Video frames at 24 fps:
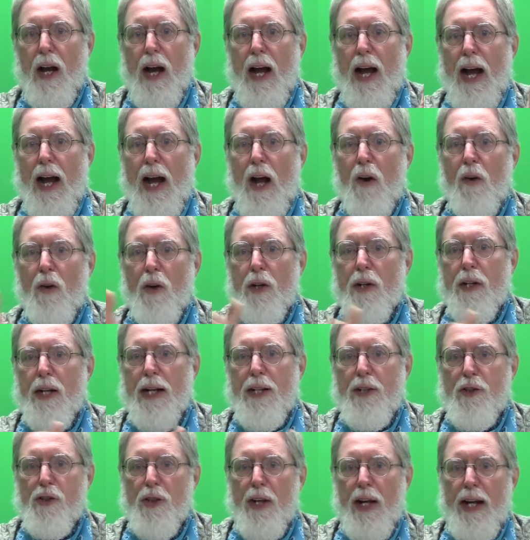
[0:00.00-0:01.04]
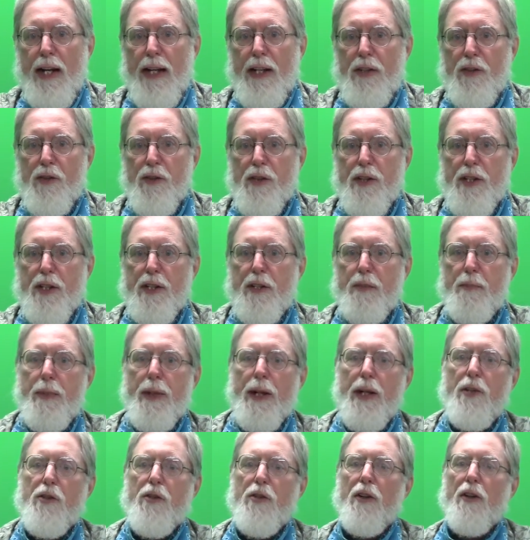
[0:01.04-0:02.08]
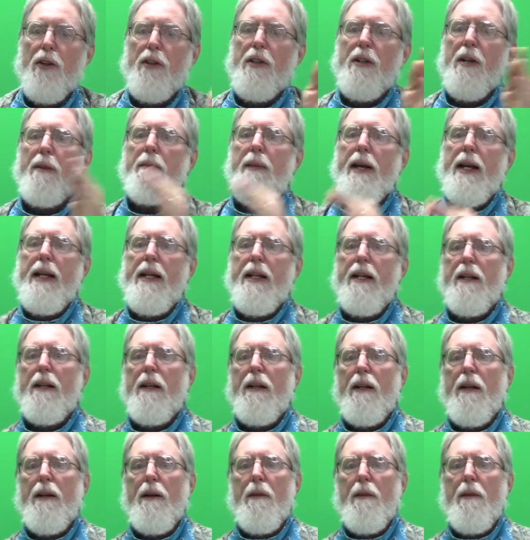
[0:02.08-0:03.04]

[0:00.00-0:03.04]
How could I change this picture to make it